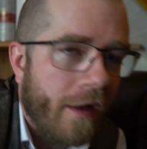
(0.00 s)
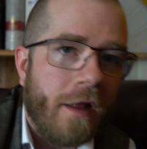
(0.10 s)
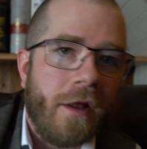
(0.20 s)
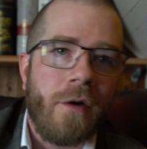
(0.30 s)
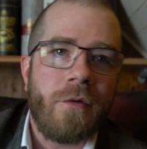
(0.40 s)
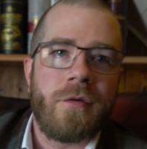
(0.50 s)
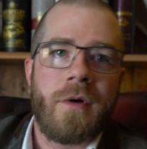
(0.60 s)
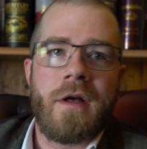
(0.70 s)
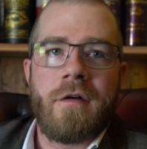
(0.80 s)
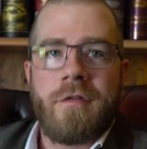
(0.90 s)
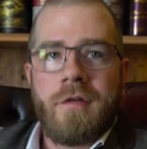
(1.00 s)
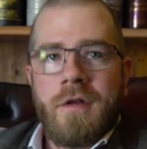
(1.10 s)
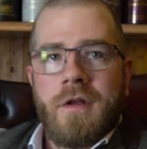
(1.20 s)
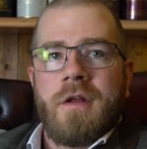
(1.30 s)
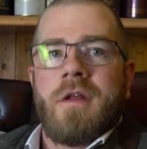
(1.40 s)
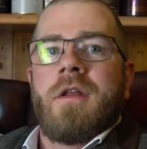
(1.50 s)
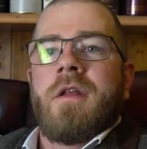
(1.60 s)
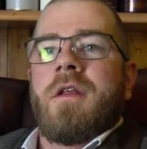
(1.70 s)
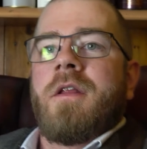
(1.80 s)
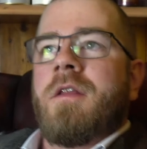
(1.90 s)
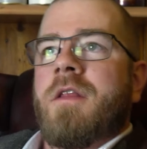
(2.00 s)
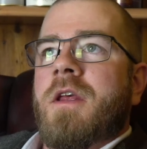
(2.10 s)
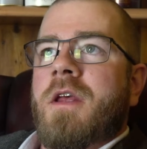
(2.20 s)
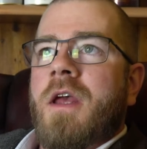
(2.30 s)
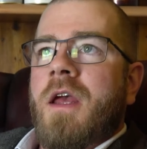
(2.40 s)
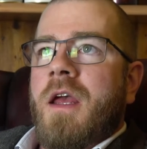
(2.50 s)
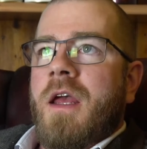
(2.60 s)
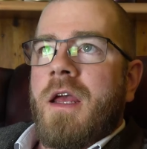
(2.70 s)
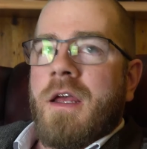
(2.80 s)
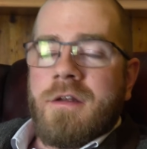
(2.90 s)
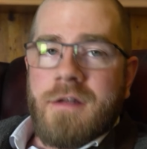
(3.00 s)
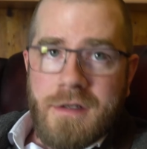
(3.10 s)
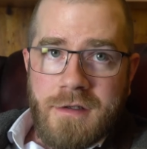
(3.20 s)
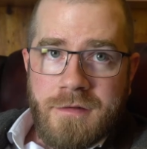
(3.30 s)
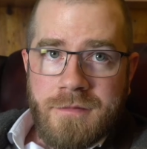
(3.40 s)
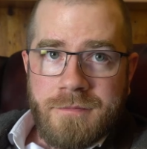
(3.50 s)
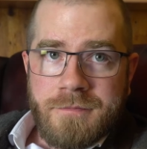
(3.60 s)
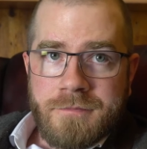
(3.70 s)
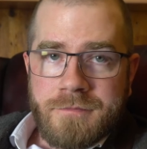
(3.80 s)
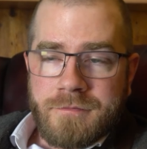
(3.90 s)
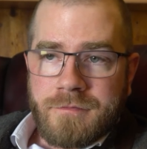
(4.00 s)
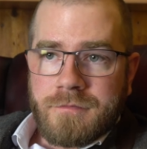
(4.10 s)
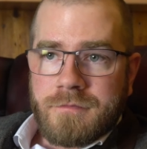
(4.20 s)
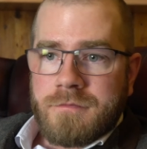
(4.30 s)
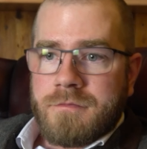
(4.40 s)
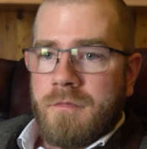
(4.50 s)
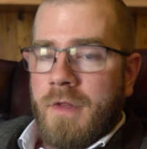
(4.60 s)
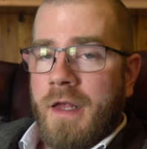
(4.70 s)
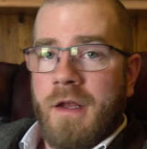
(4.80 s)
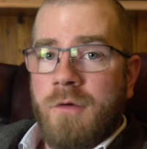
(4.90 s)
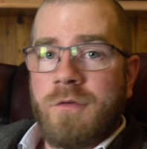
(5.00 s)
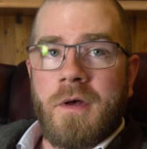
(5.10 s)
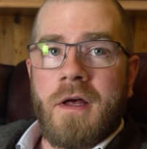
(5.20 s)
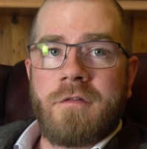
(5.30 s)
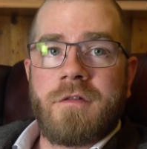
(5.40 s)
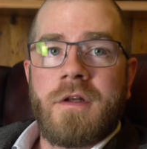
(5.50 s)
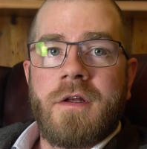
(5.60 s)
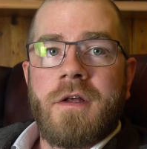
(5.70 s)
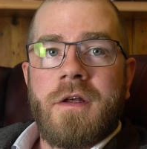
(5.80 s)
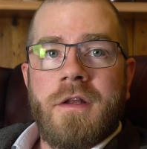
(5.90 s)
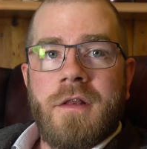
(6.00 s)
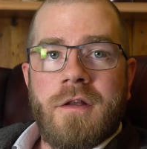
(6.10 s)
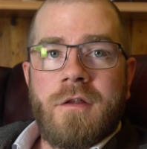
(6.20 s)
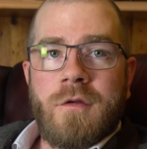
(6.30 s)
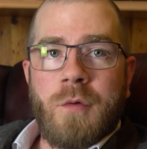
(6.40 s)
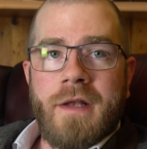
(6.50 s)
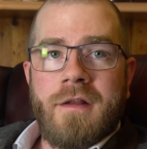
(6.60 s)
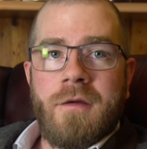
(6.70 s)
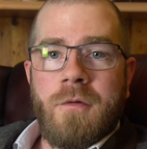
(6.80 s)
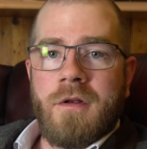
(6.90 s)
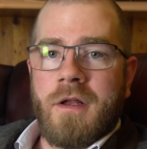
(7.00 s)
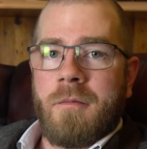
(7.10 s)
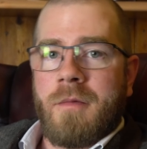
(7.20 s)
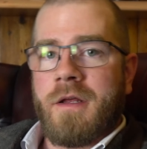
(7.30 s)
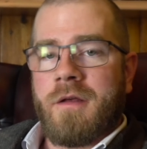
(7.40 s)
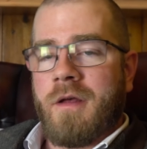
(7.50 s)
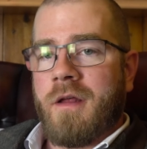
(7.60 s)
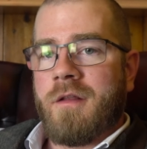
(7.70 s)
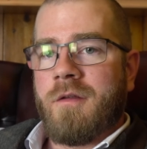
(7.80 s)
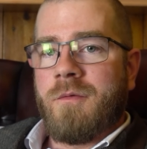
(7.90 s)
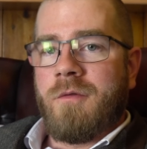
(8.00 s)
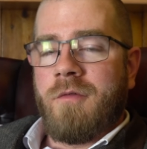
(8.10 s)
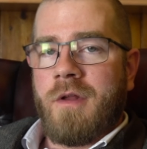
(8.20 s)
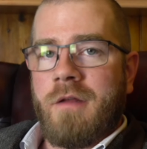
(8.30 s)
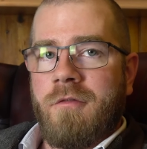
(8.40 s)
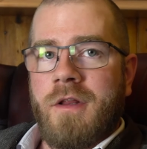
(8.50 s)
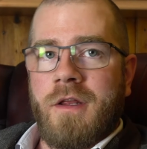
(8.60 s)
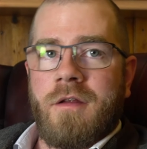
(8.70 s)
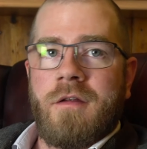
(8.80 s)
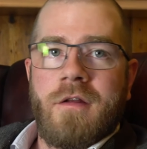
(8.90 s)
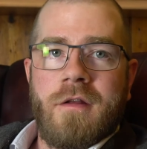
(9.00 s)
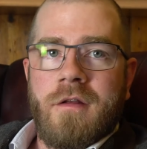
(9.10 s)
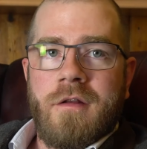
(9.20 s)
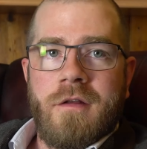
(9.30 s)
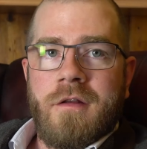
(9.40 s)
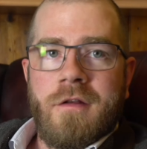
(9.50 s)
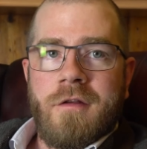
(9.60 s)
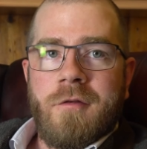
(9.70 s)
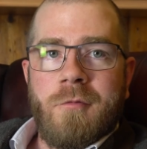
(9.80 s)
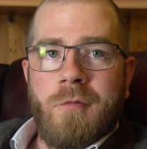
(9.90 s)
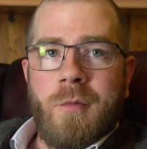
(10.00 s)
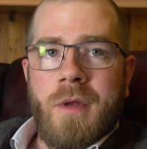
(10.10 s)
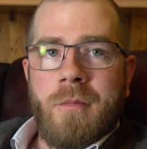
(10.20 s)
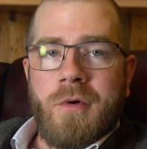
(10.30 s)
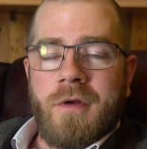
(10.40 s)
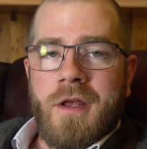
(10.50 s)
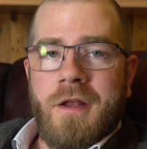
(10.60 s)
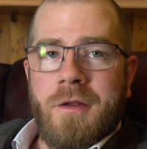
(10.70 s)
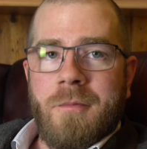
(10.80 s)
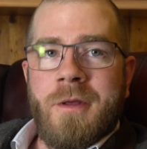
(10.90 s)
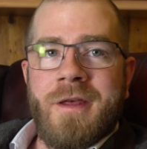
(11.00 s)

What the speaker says: I also have the 18. And I also have the 21. I'm like, I don't really remember getting them